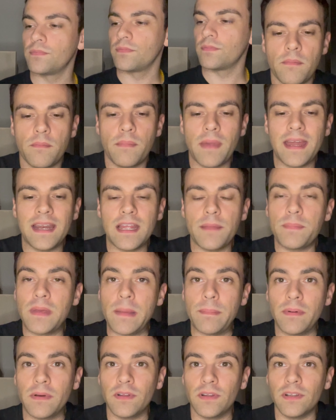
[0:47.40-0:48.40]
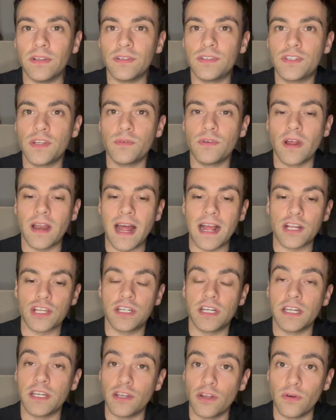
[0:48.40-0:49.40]
Many people do not
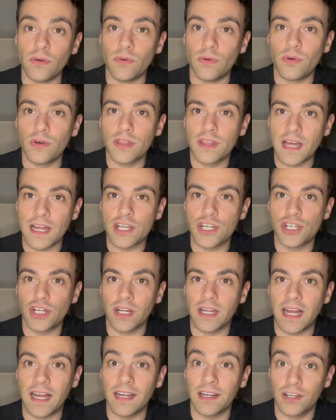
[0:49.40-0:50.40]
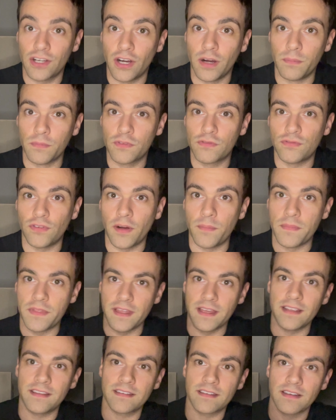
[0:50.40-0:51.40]
actually know that sugar comes from
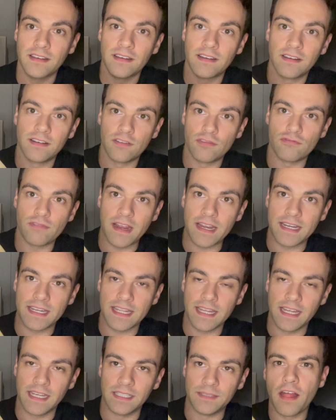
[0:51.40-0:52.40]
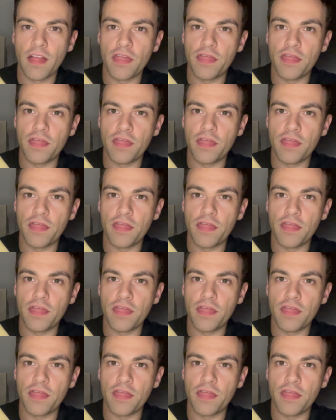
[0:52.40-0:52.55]
this right here.